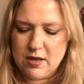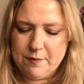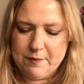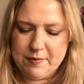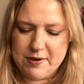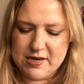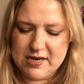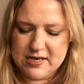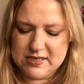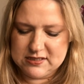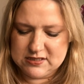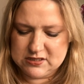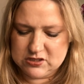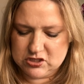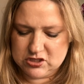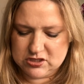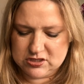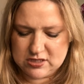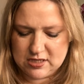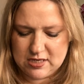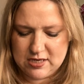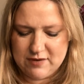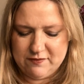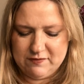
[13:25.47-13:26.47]
but it's
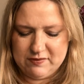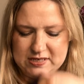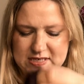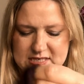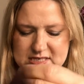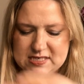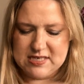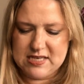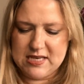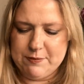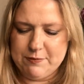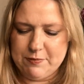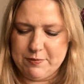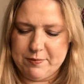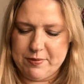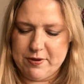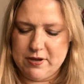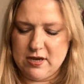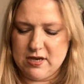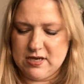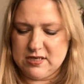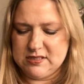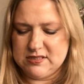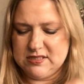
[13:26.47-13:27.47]
just a lovely deep
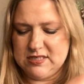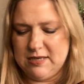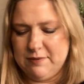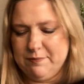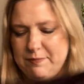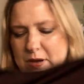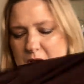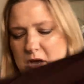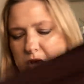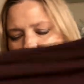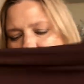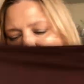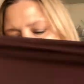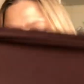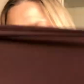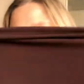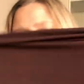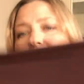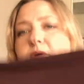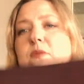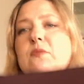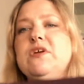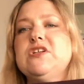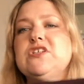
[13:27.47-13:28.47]
burgundy polo
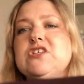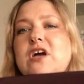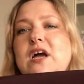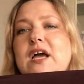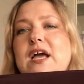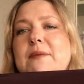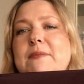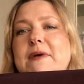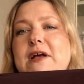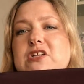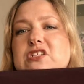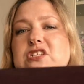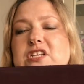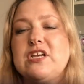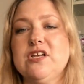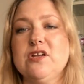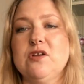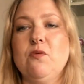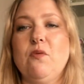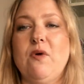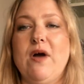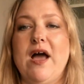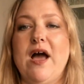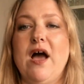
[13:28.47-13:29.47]
neck, which I am actually
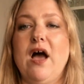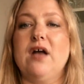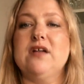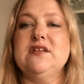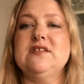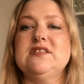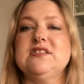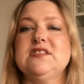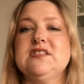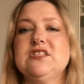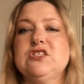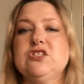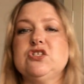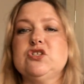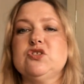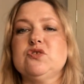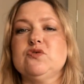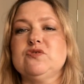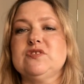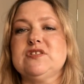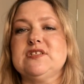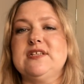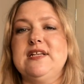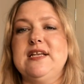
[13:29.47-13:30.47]
gonna wear under this
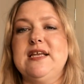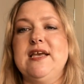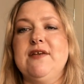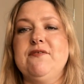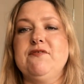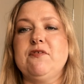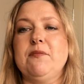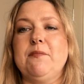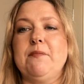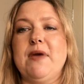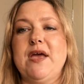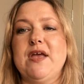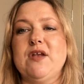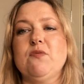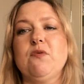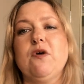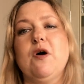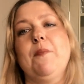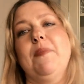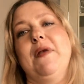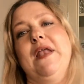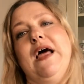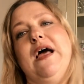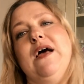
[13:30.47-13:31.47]
short sleeved
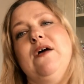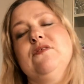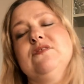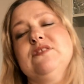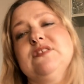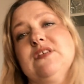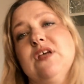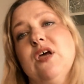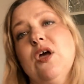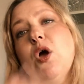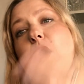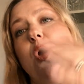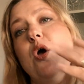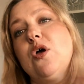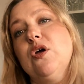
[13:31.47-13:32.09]
Madewell blouse,